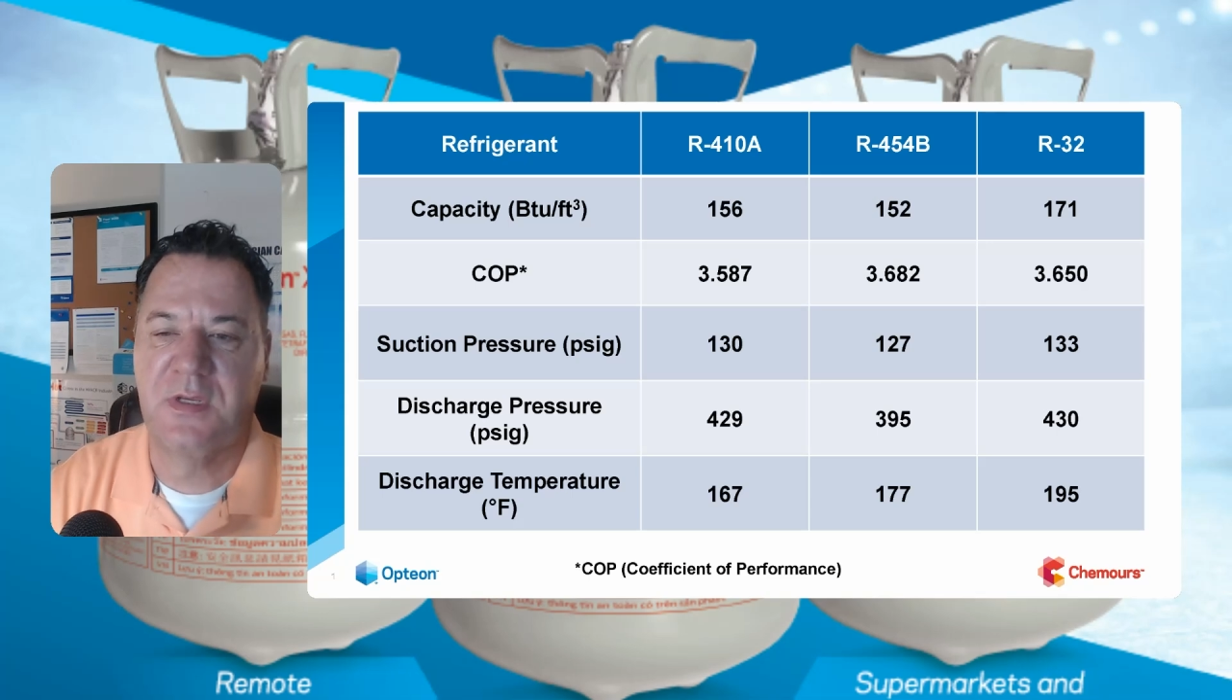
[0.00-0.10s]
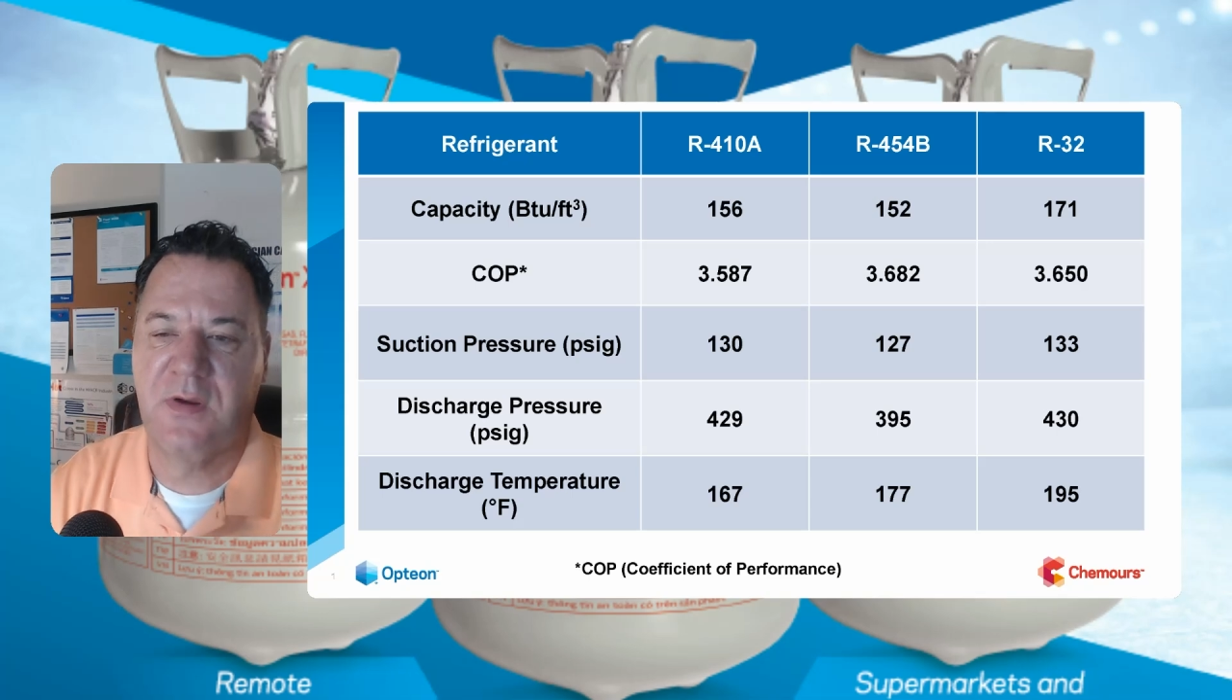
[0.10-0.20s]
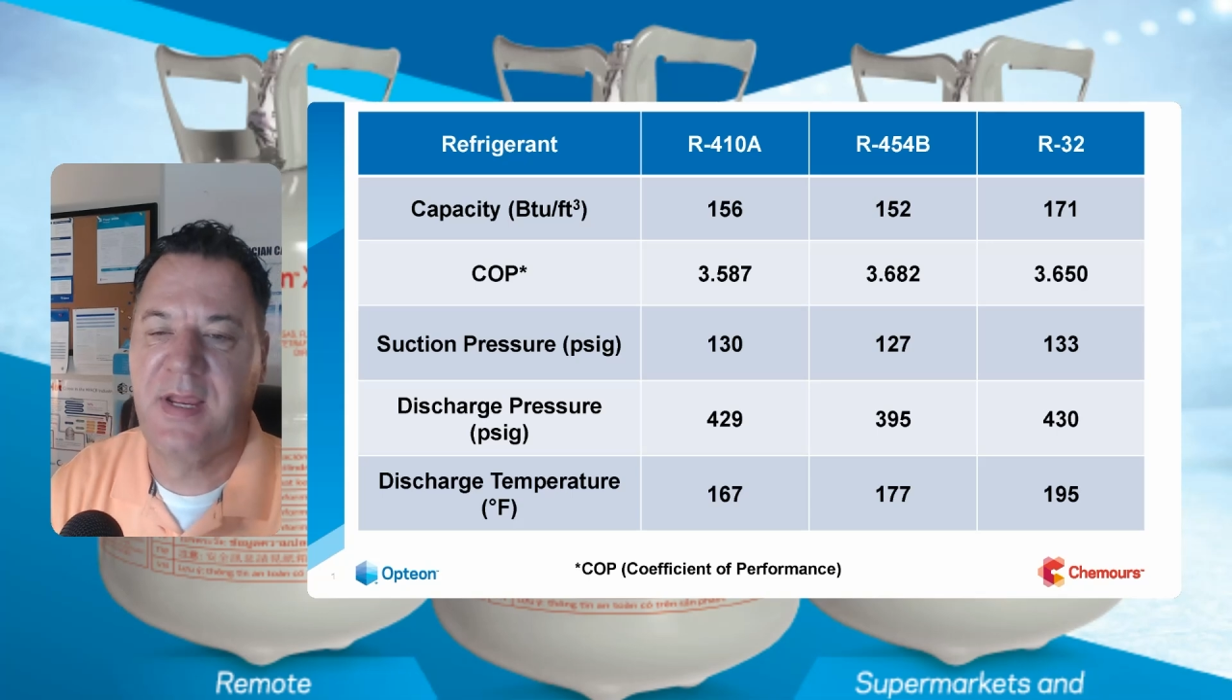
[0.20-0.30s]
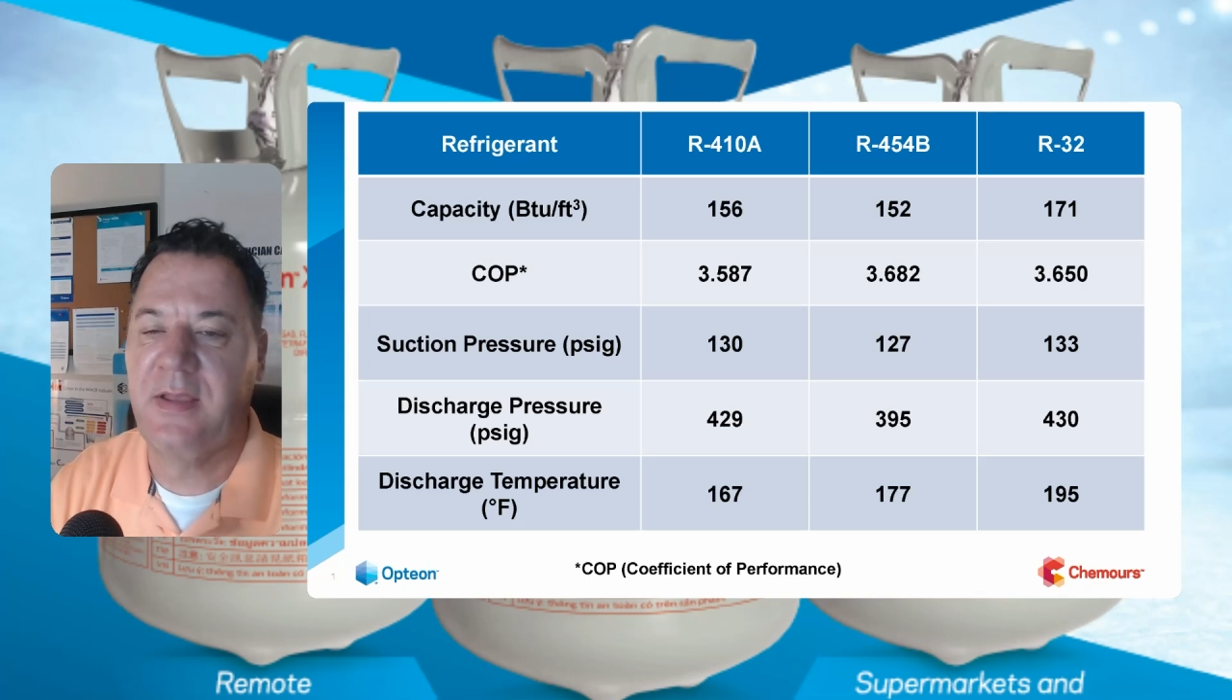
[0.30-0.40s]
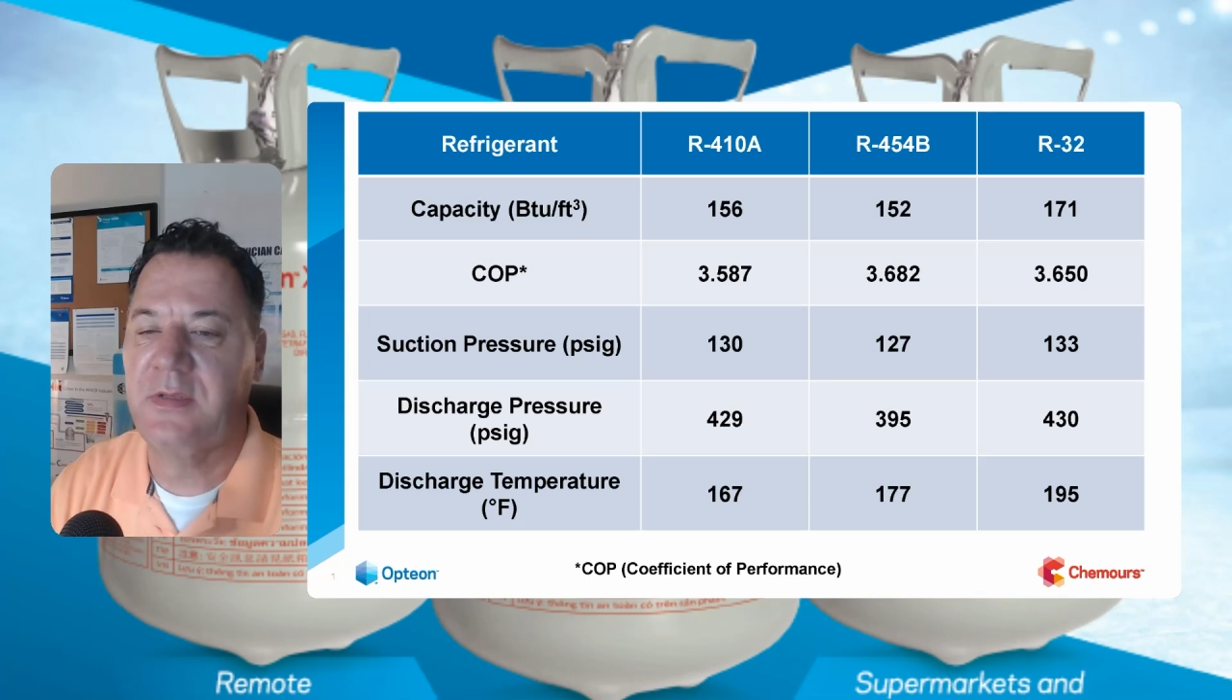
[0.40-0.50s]
the
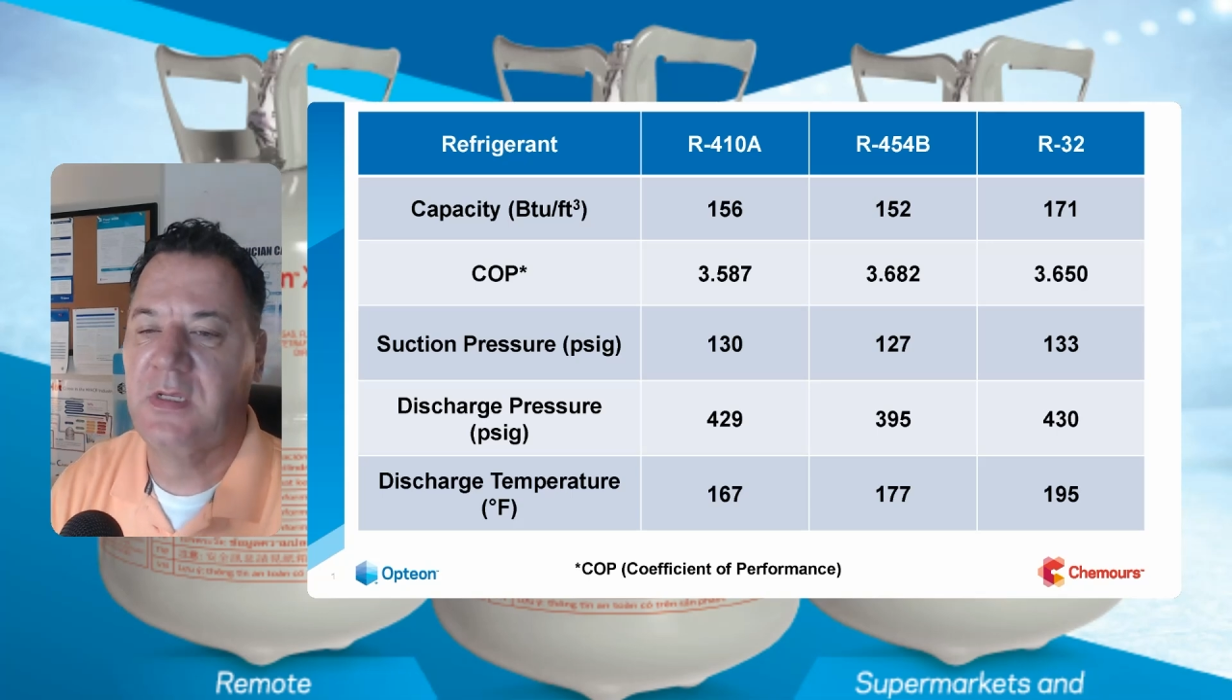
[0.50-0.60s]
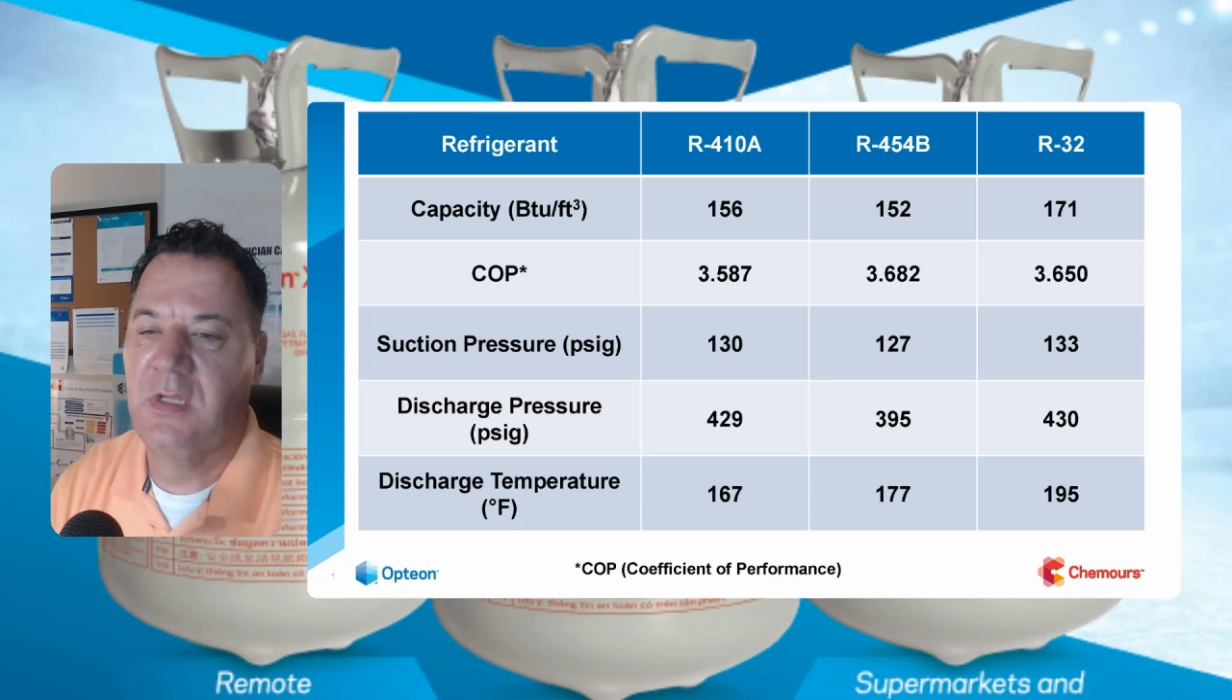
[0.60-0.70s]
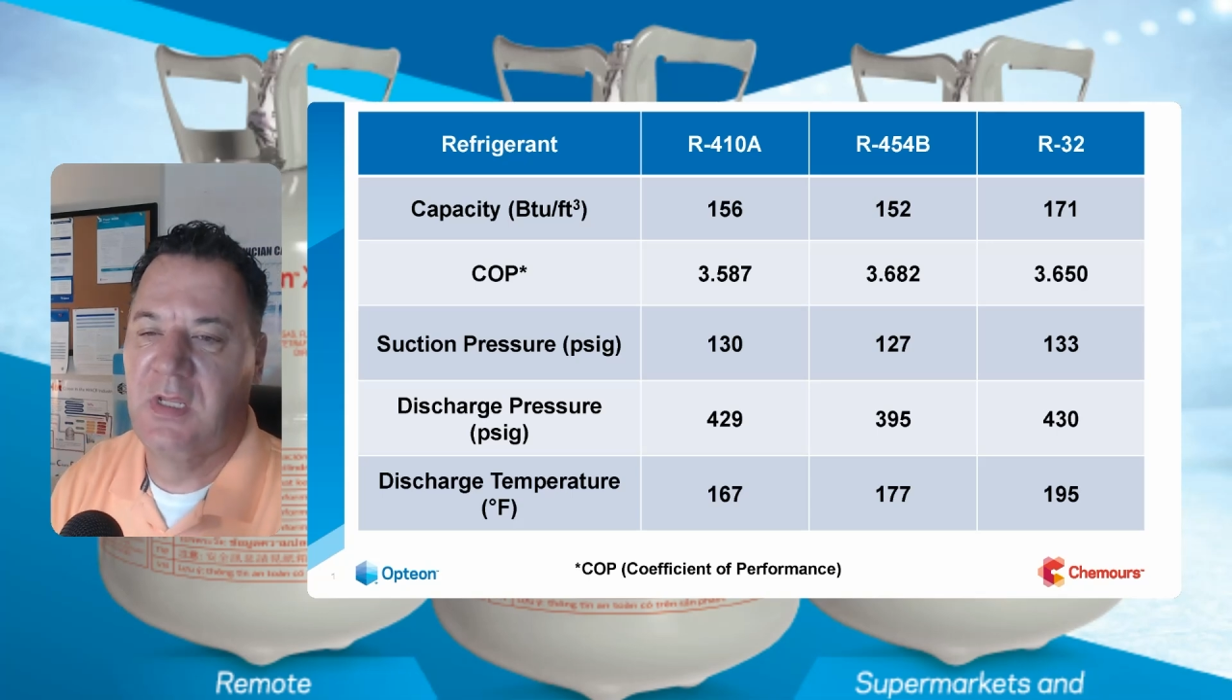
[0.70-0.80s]
ground.